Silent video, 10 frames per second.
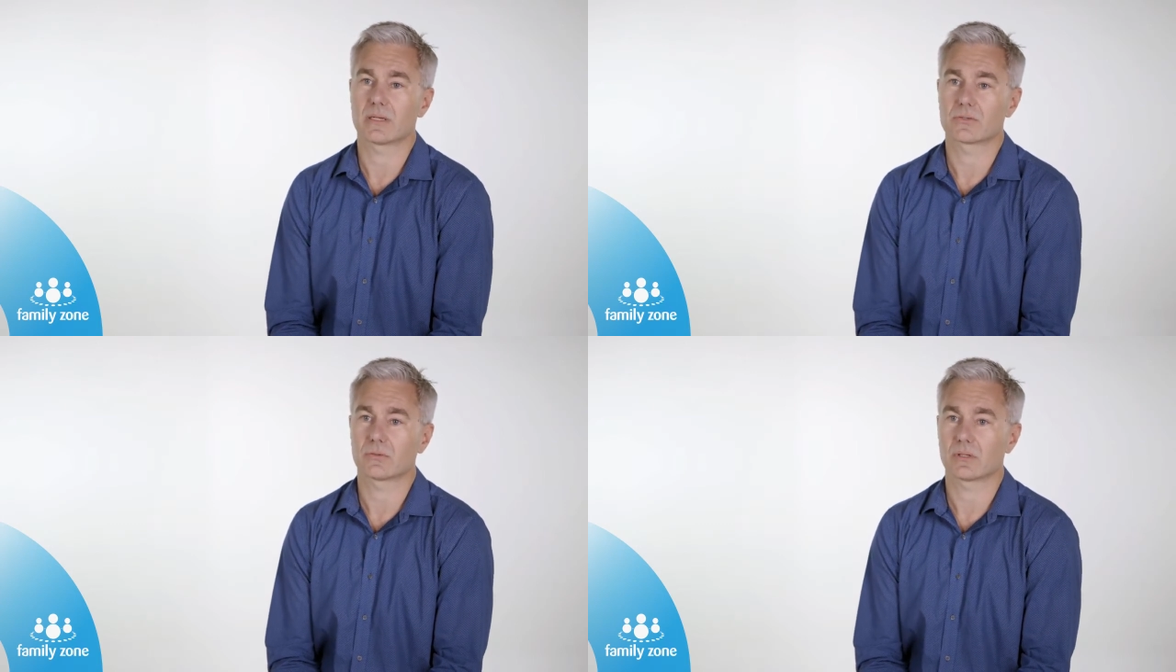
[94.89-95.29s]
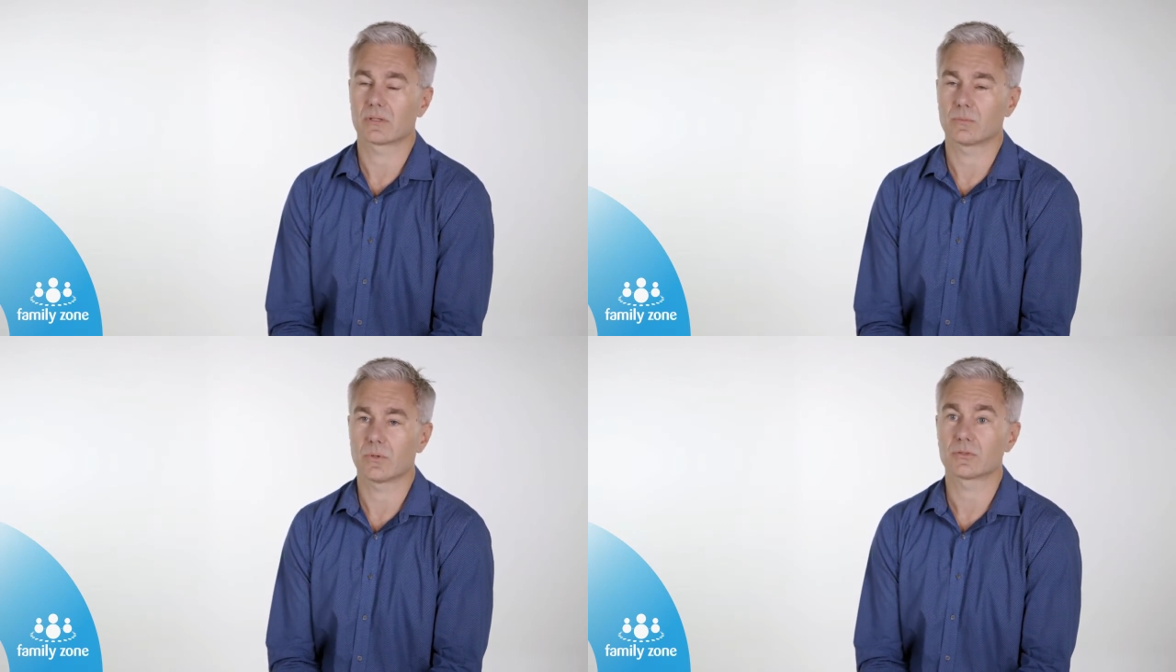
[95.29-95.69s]
sure that
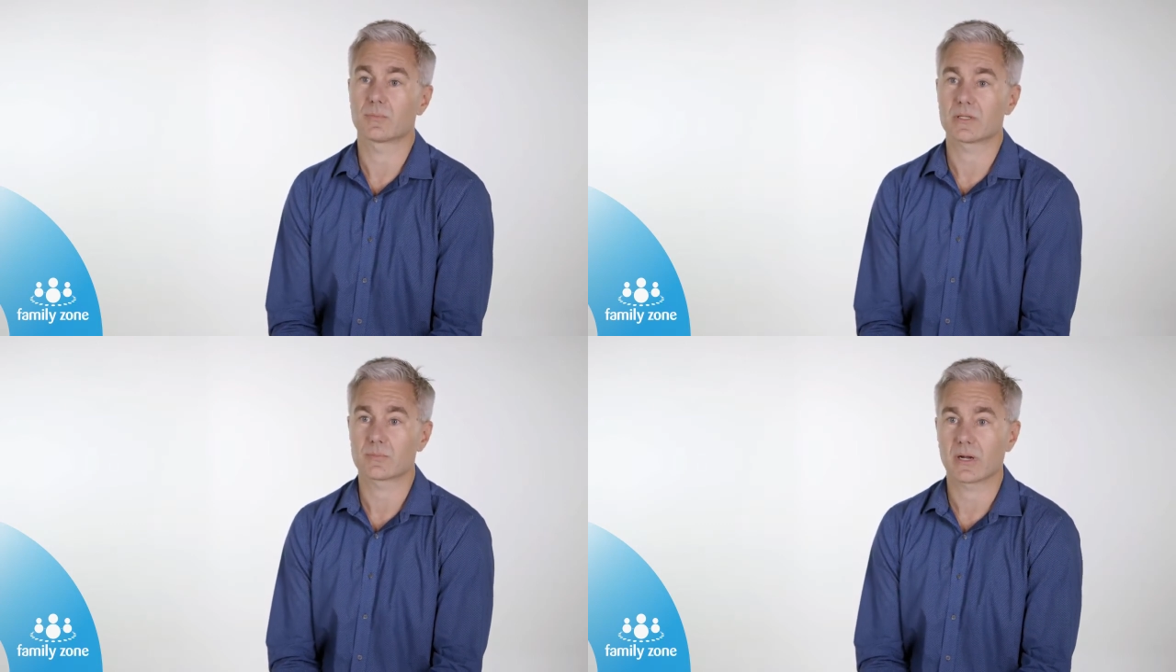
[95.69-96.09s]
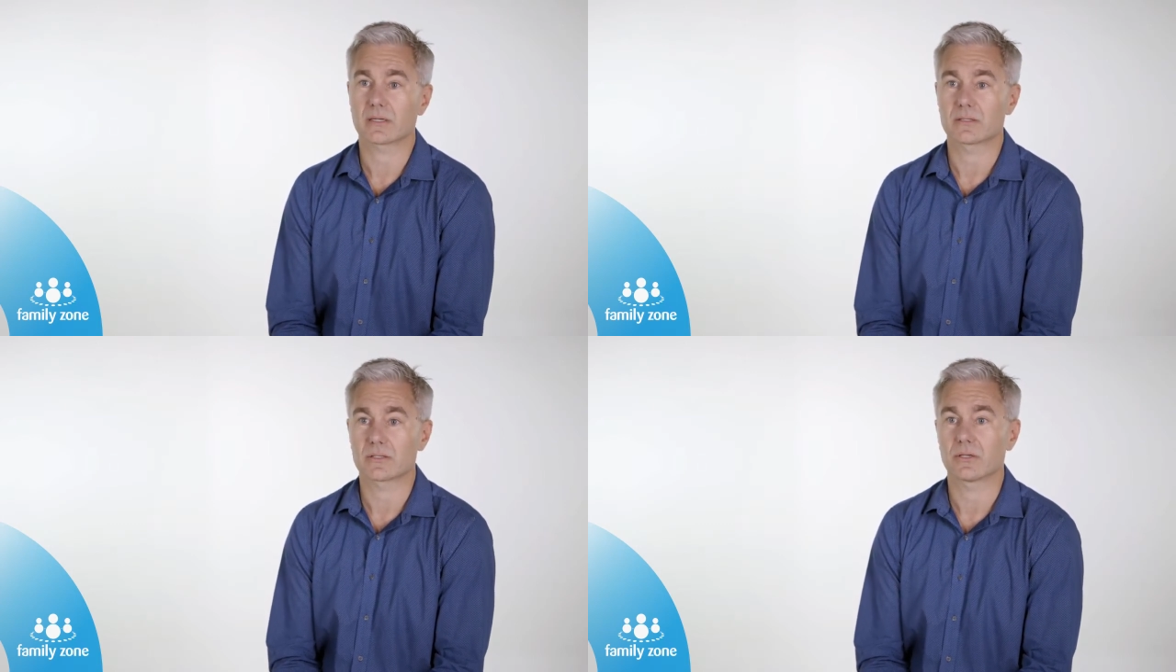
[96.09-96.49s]
the world's best
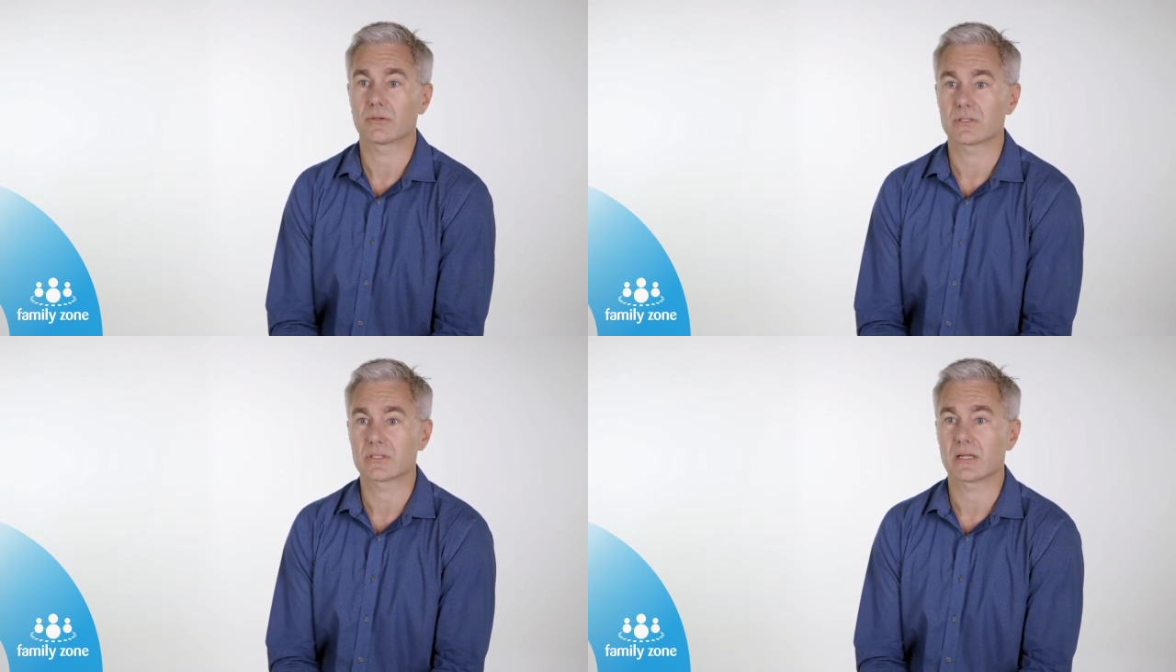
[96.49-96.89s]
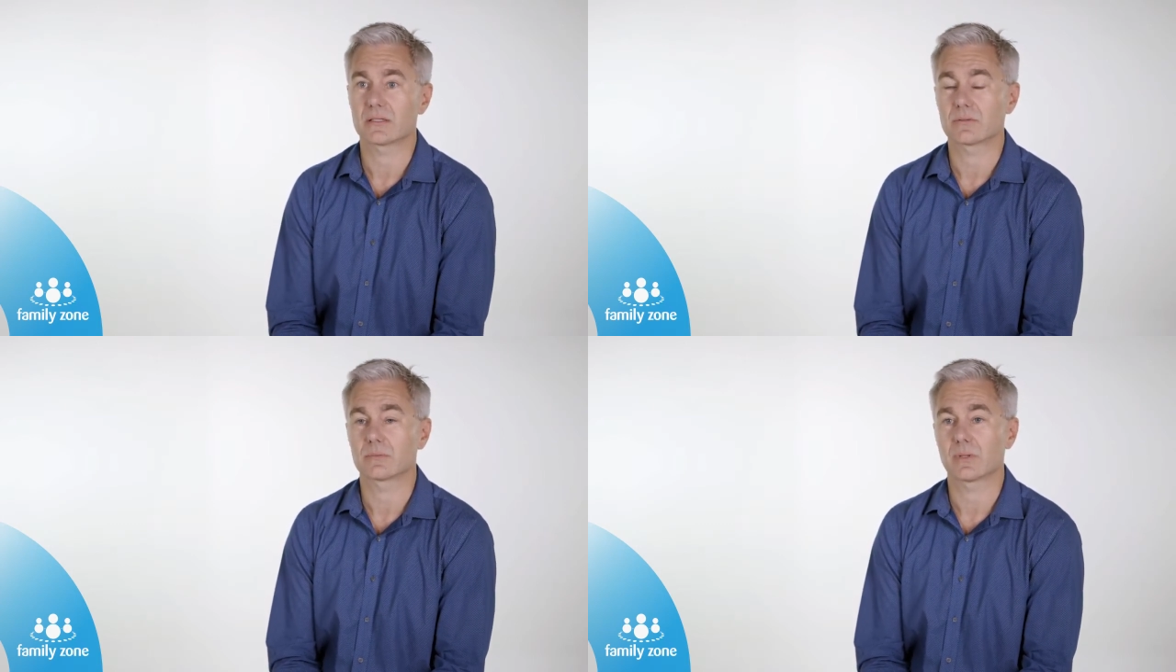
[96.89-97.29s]
practice security
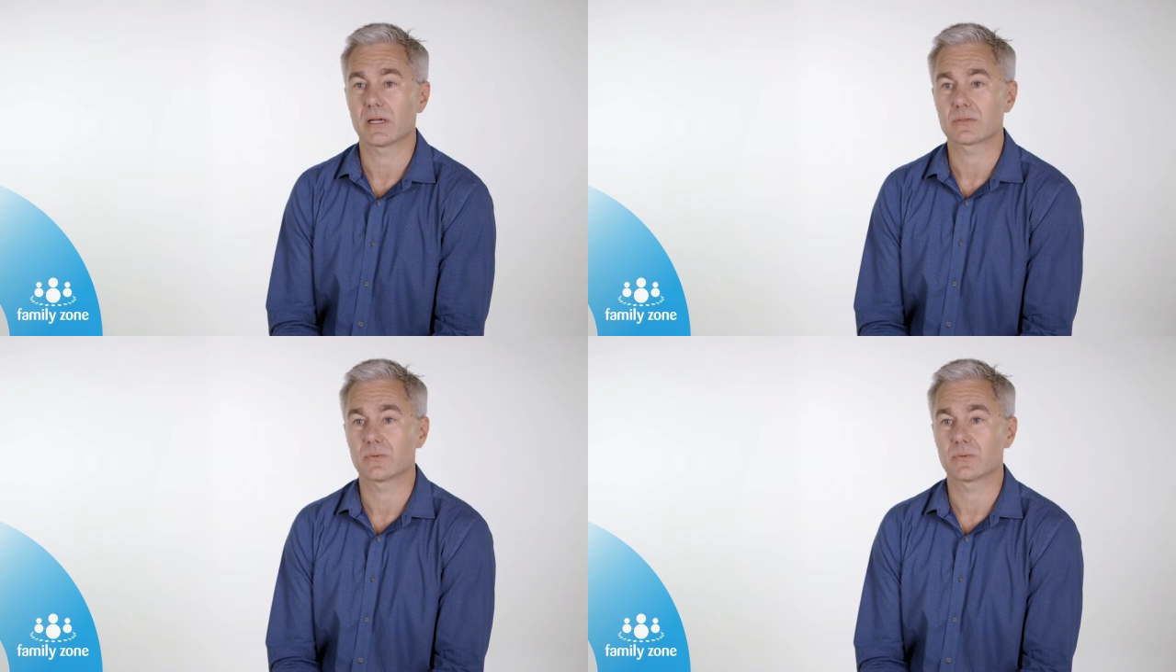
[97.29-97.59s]
standards are in place.